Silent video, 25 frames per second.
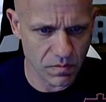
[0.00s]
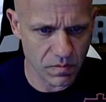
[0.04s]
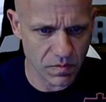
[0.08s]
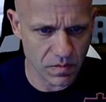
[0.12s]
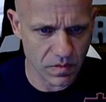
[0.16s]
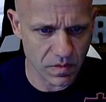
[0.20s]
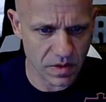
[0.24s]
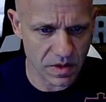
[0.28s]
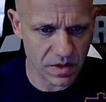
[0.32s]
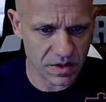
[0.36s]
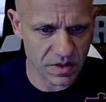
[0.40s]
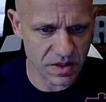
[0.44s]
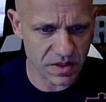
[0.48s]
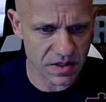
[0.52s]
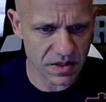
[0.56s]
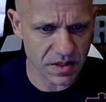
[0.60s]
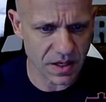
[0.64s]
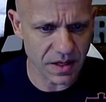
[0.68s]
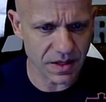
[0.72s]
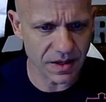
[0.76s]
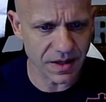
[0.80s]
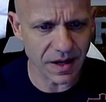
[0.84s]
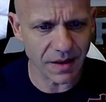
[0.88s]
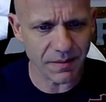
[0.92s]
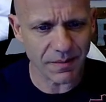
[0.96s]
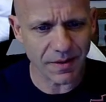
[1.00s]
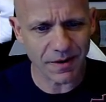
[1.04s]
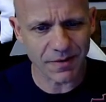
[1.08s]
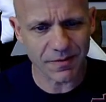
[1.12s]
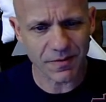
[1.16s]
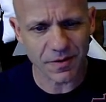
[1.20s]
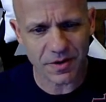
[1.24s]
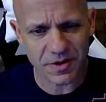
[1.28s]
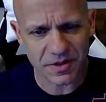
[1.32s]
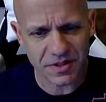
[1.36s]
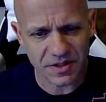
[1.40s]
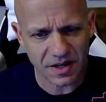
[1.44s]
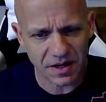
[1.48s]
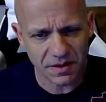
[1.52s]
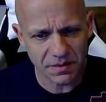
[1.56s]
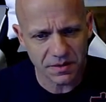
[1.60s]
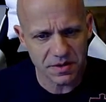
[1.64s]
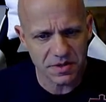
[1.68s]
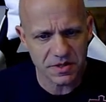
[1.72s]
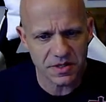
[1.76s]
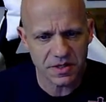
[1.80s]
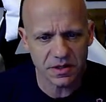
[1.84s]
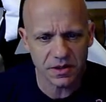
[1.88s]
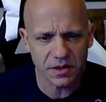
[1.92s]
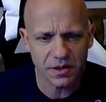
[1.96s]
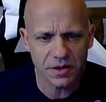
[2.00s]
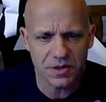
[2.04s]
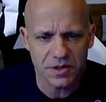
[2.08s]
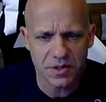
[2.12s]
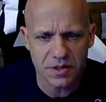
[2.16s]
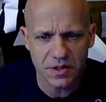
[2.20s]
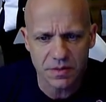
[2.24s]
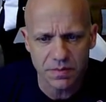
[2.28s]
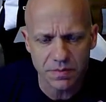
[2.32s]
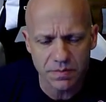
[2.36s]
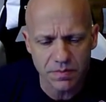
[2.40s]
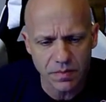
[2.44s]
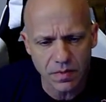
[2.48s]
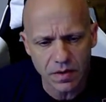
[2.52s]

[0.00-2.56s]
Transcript: This is not my first time using Clojure,